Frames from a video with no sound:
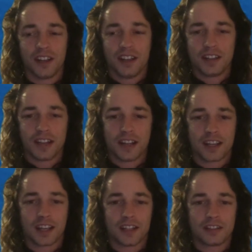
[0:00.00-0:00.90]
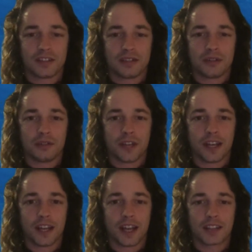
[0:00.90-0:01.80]
dedicated to
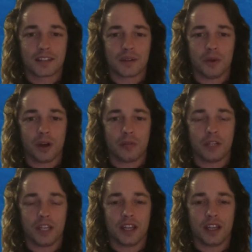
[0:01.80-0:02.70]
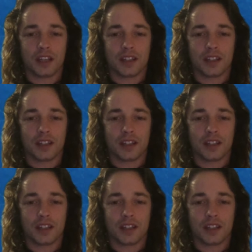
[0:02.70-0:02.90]
enhancing well-being